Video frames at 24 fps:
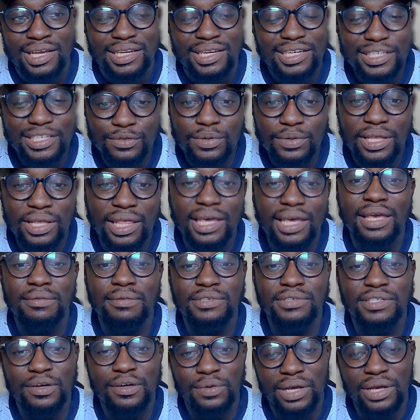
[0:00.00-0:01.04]
These were the
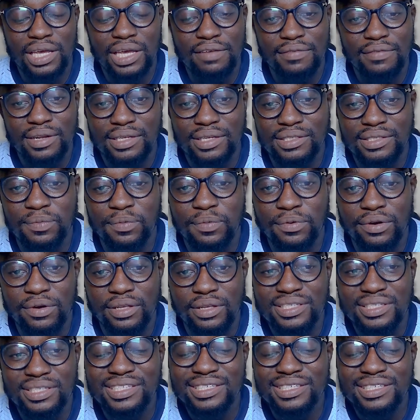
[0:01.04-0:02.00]
games that were giving us the points.